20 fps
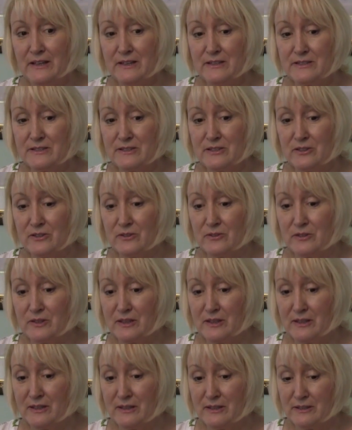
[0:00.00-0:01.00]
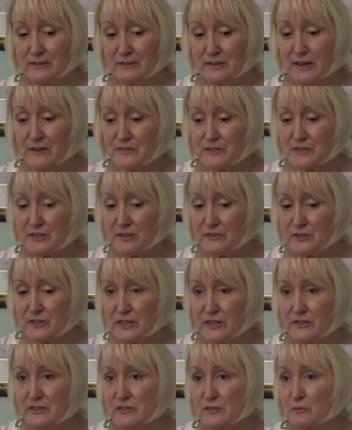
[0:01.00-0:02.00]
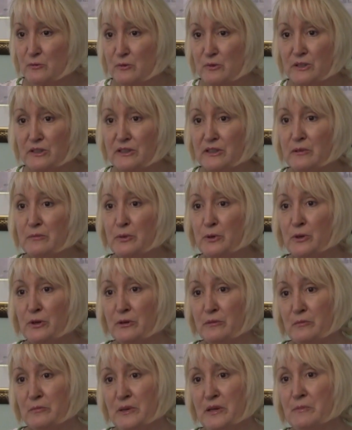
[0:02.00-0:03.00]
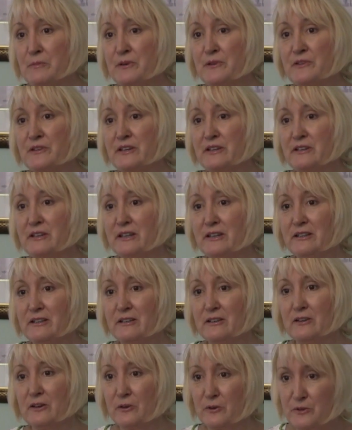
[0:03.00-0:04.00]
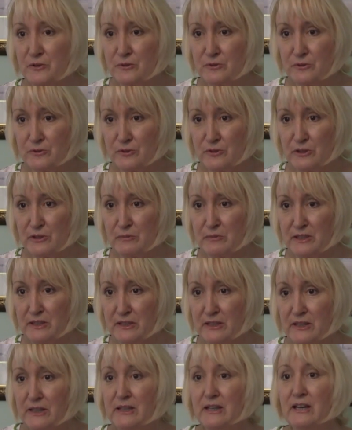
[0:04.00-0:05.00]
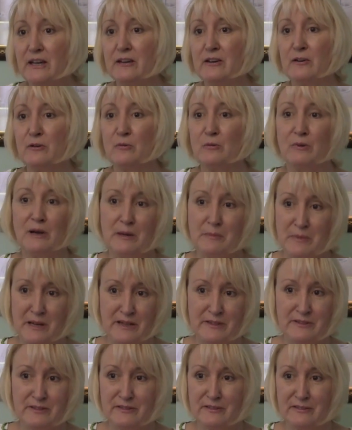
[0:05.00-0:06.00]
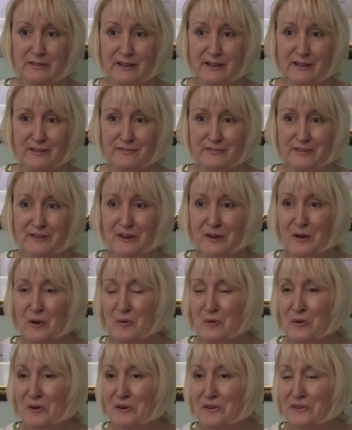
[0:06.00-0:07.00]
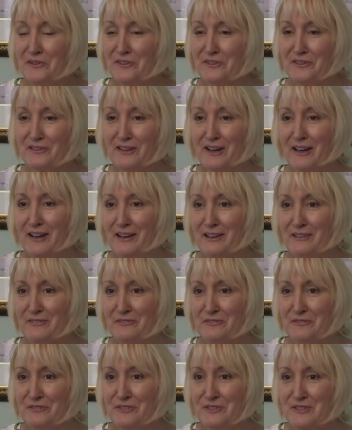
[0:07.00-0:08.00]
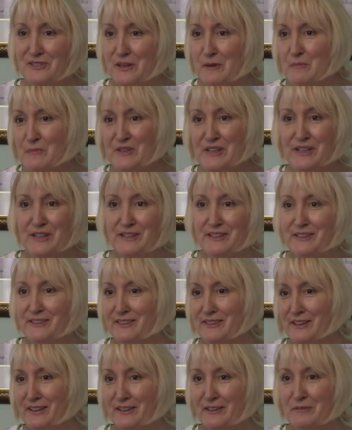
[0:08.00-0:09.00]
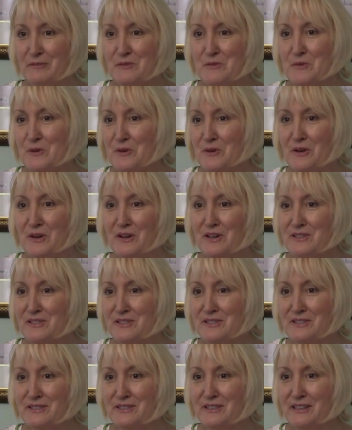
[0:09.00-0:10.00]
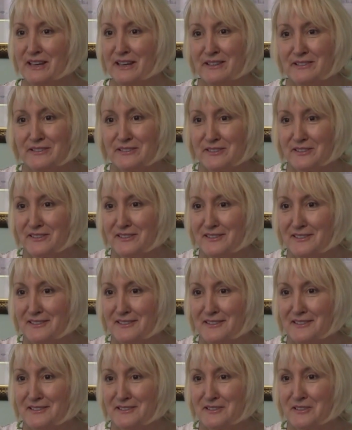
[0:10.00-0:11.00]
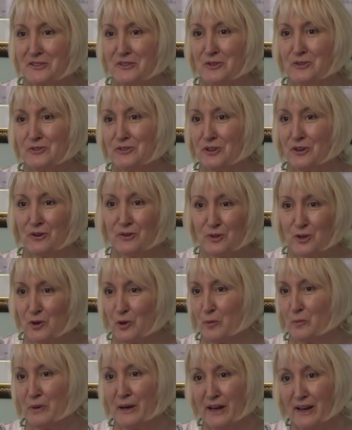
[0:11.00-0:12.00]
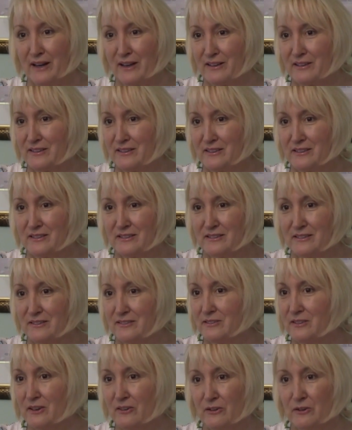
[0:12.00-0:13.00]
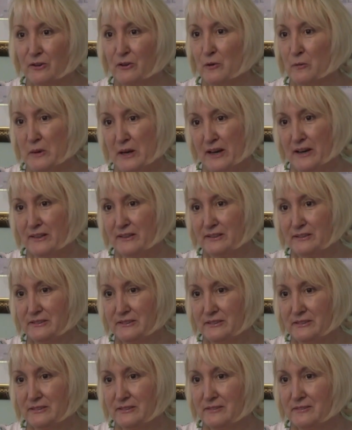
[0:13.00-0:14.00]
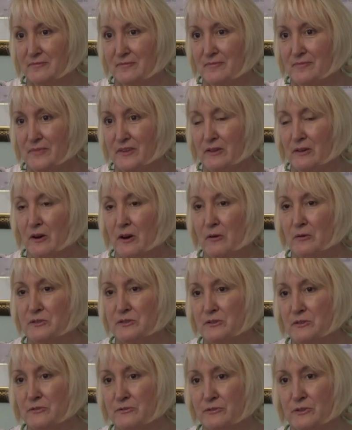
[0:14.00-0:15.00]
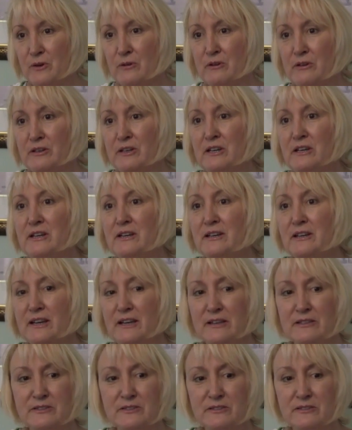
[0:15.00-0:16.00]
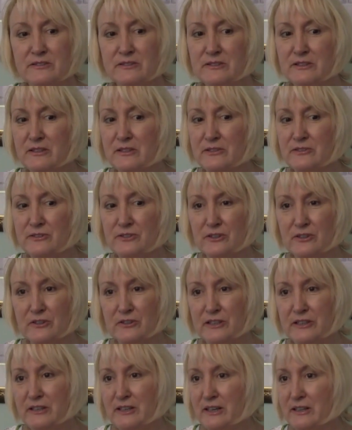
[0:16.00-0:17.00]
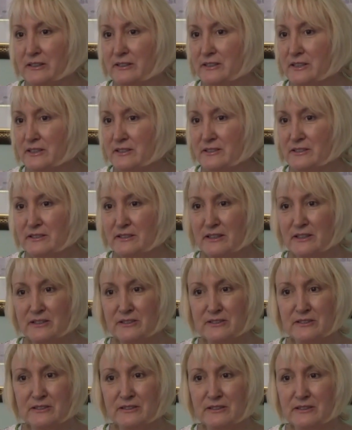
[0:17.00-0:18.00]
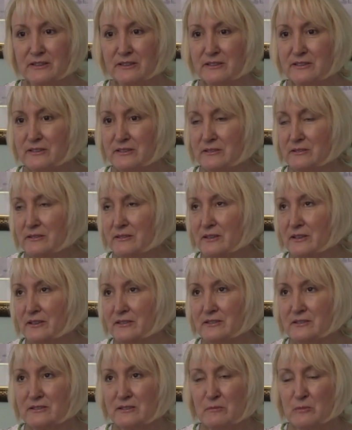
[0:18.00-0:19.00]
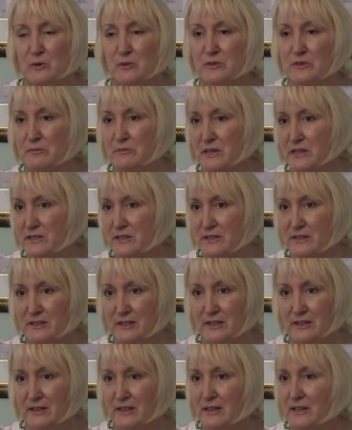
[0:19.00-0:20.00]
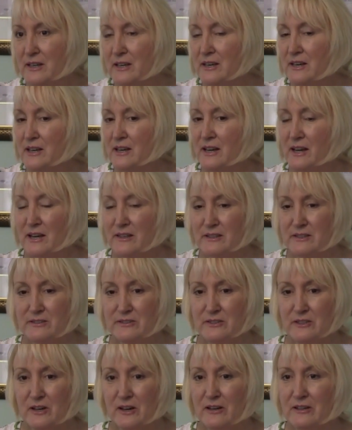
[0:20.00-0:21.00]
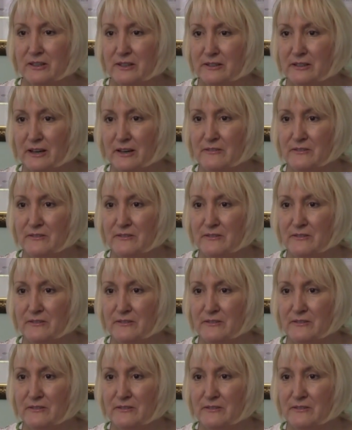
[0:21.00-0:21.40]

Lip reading: So lifestyle change is really important. People think they can go through treatment and go right back to their life. Well, their life, something in there was what caused the cancer. So you don't go back. You never go back. You always go forward. Cancer's a journey, not a destination. It's the most amazing thing. And then targeted